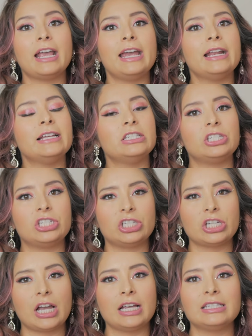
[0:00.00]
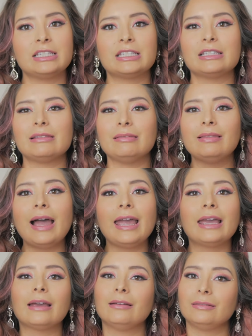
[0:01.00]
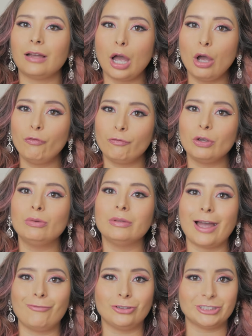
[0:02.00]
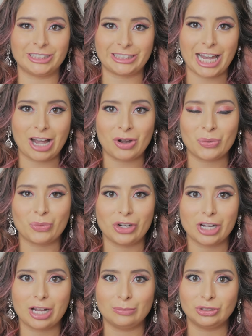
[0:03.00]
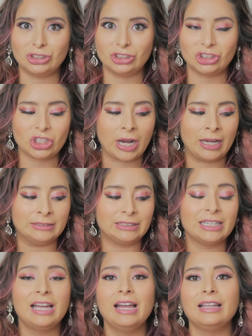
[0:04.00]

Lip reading: It is just like a few levels down where it comes to trend.